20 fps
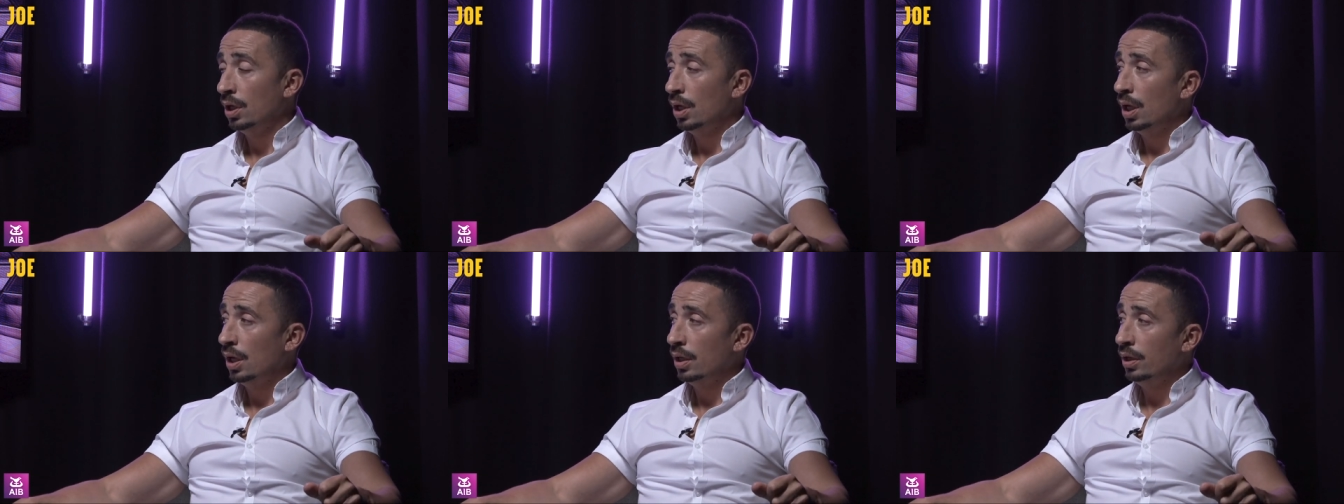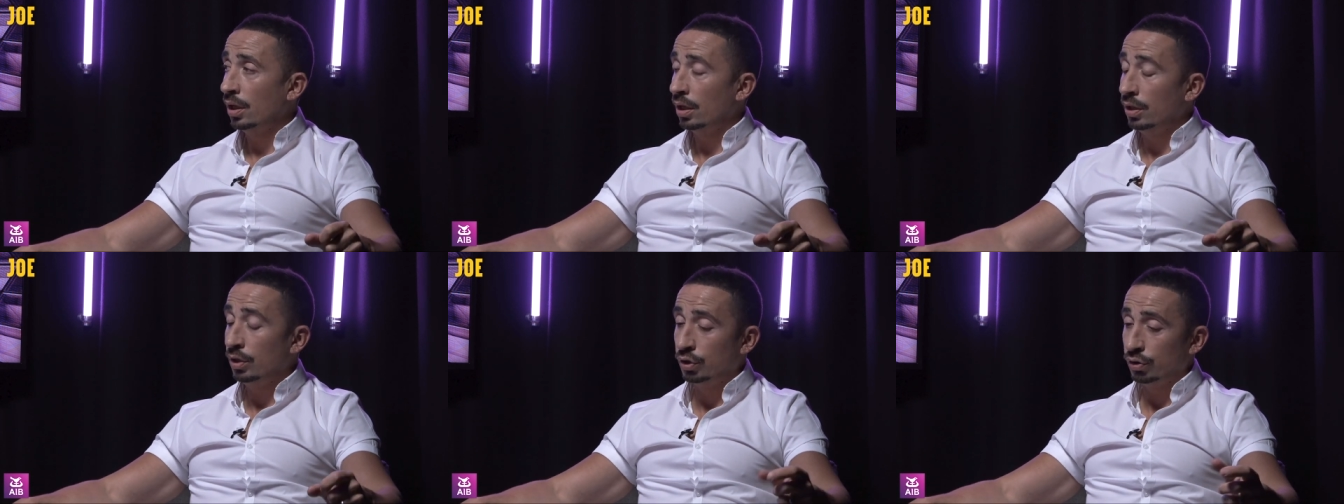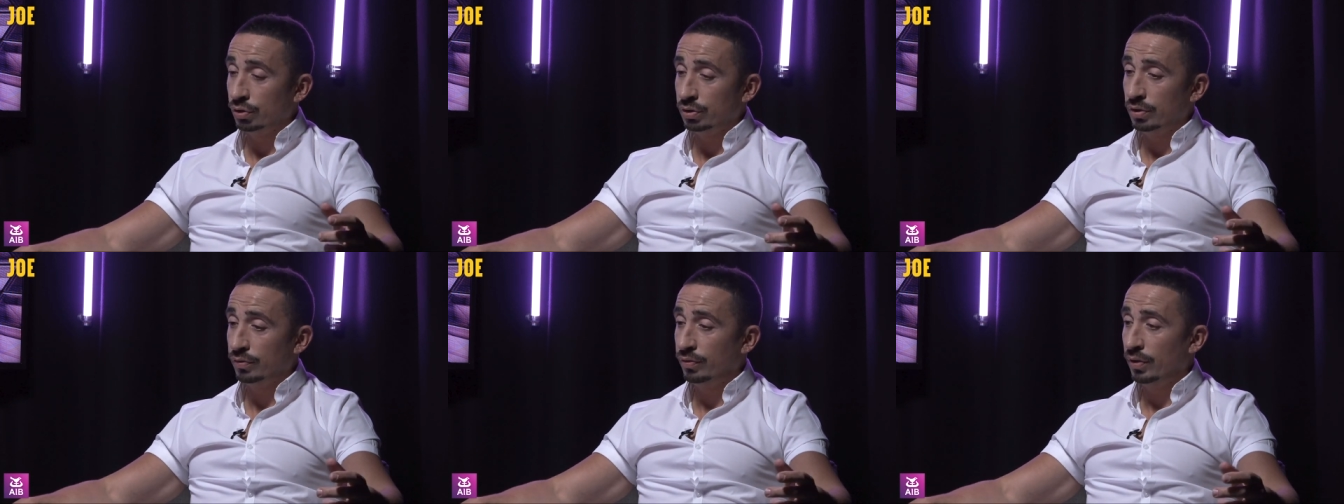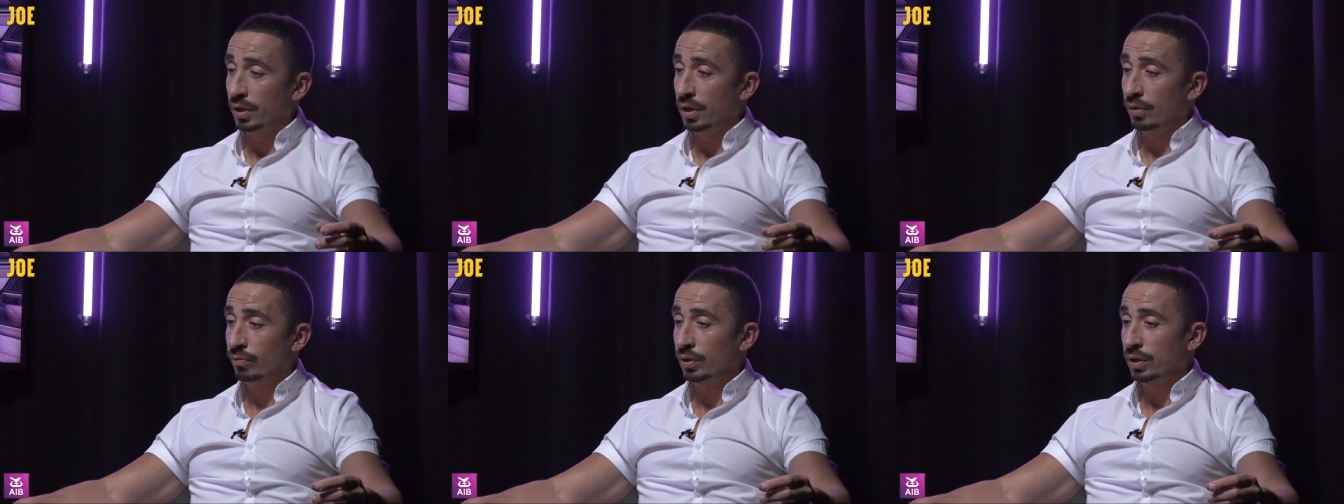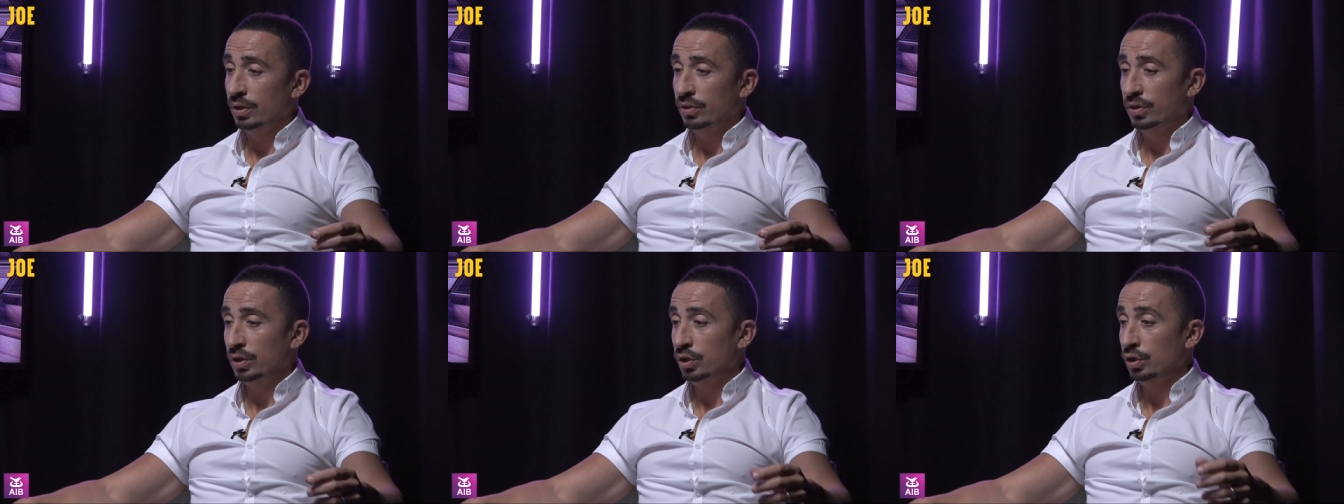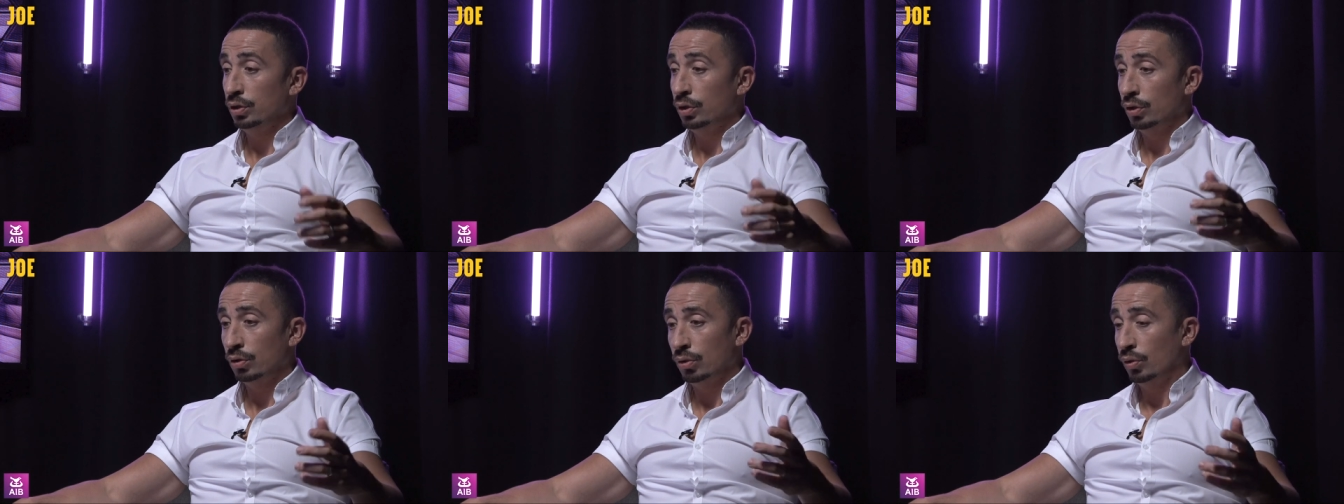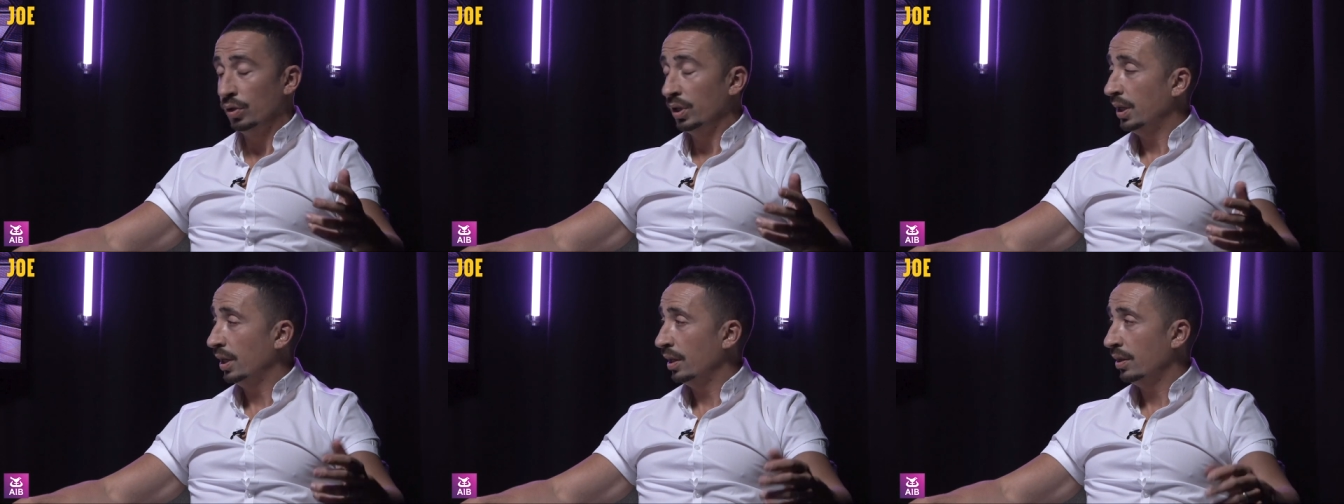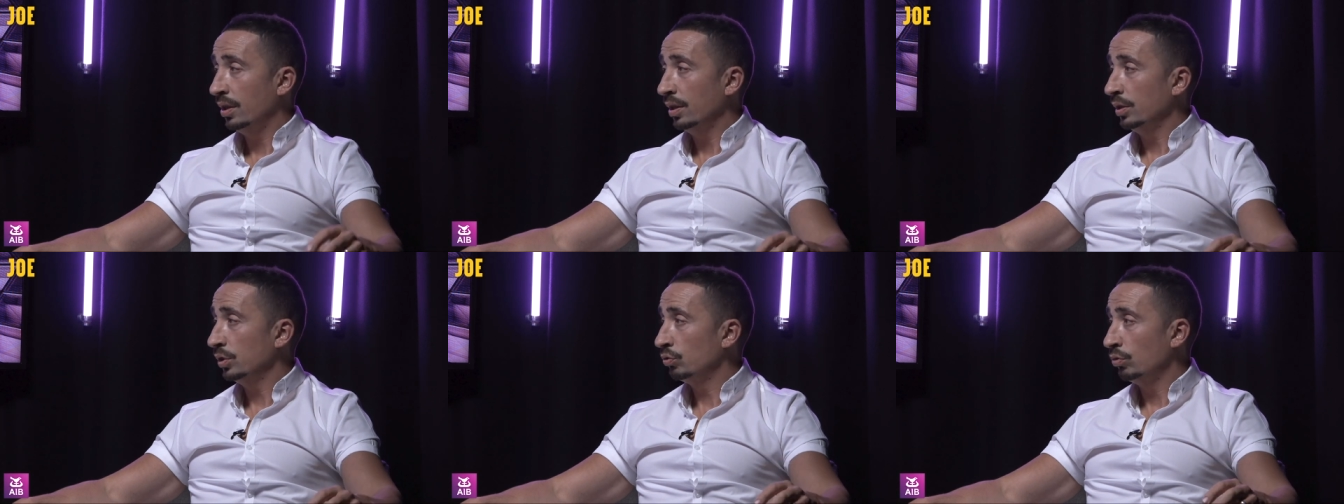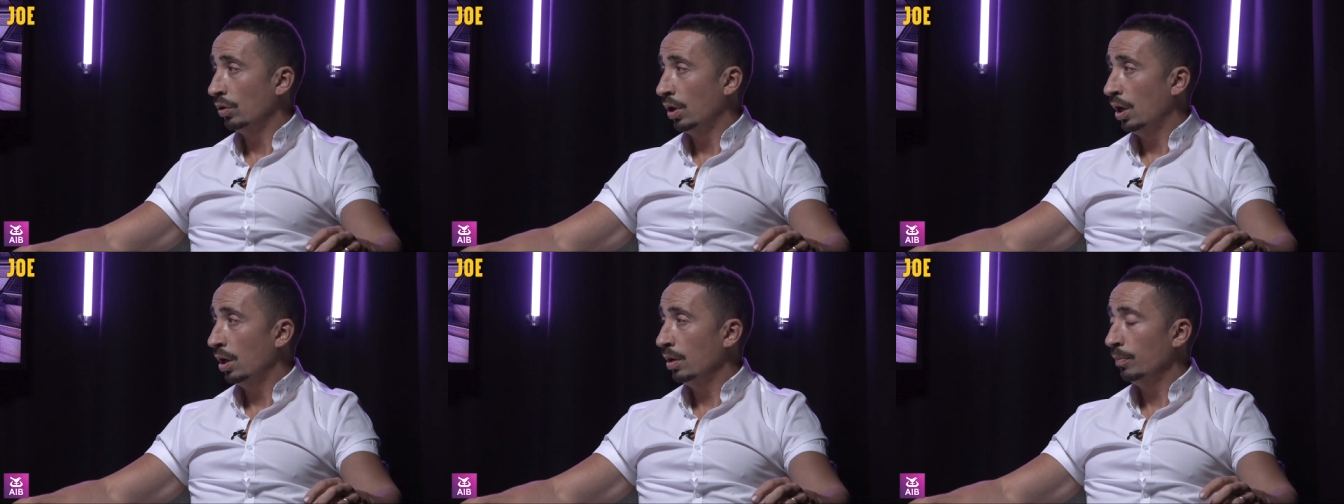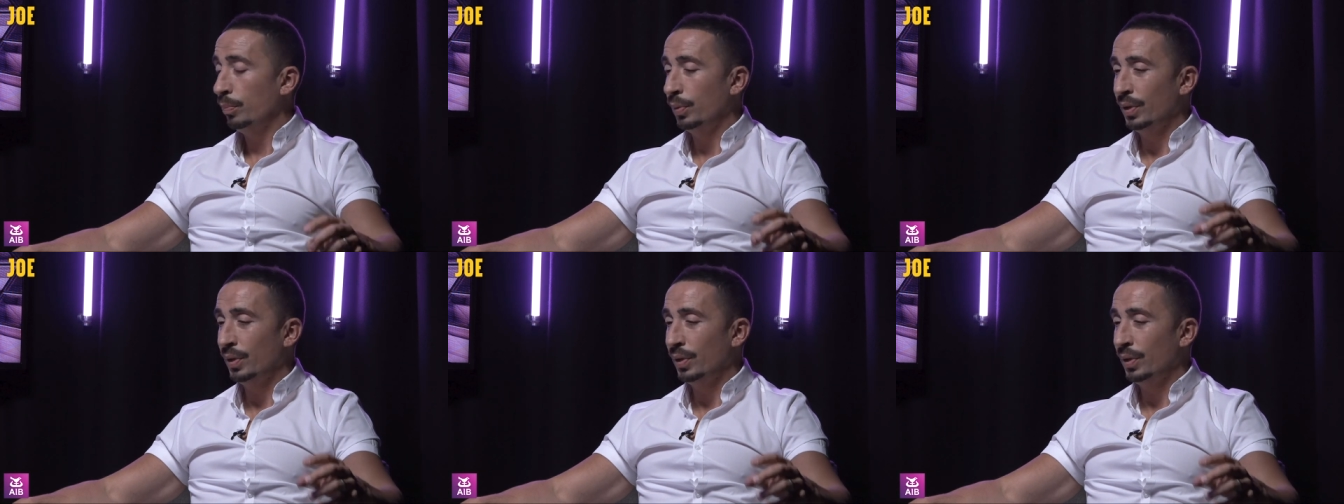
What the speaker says: Mm-hmm. You've got to justify every decision. You're going to get things wrong.